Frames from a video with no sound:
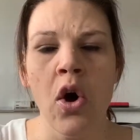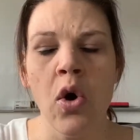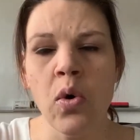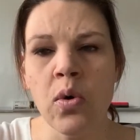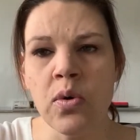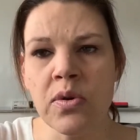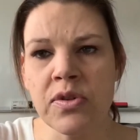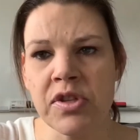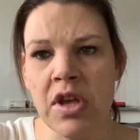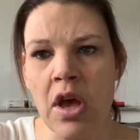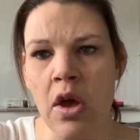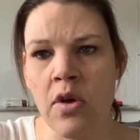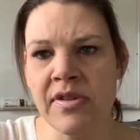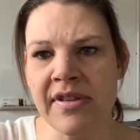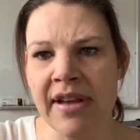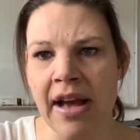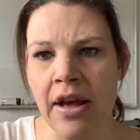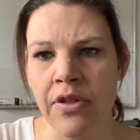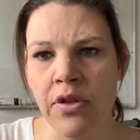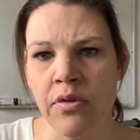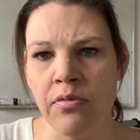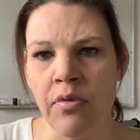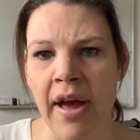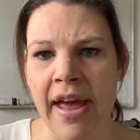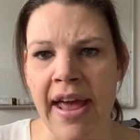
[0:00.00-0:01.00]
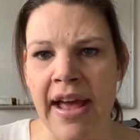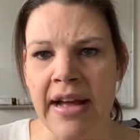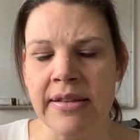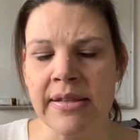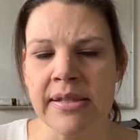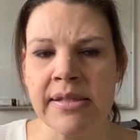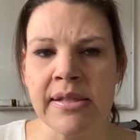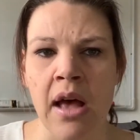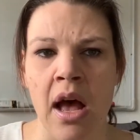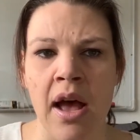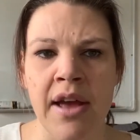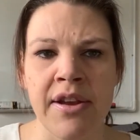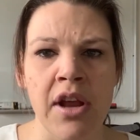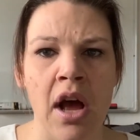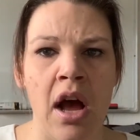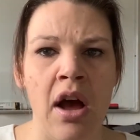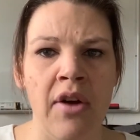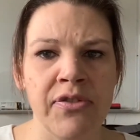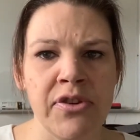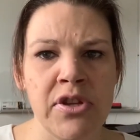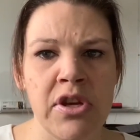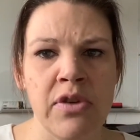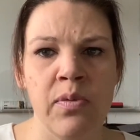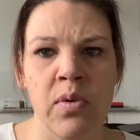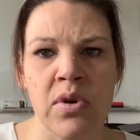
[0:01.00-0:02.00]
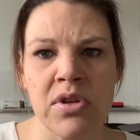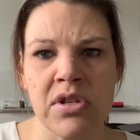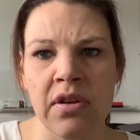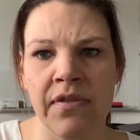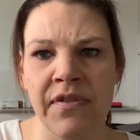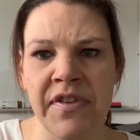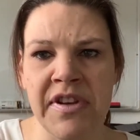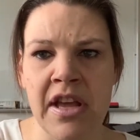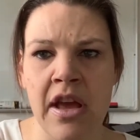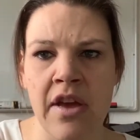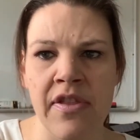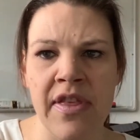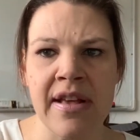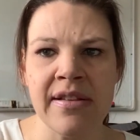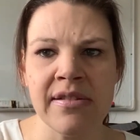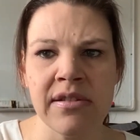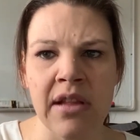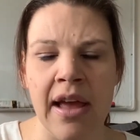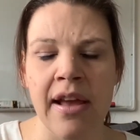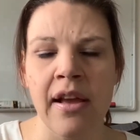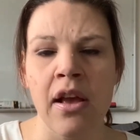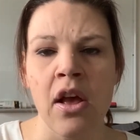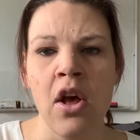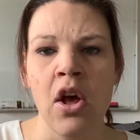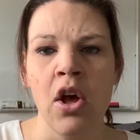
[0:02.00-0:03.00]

Also, down the right hand side, after you've watched the video, there's like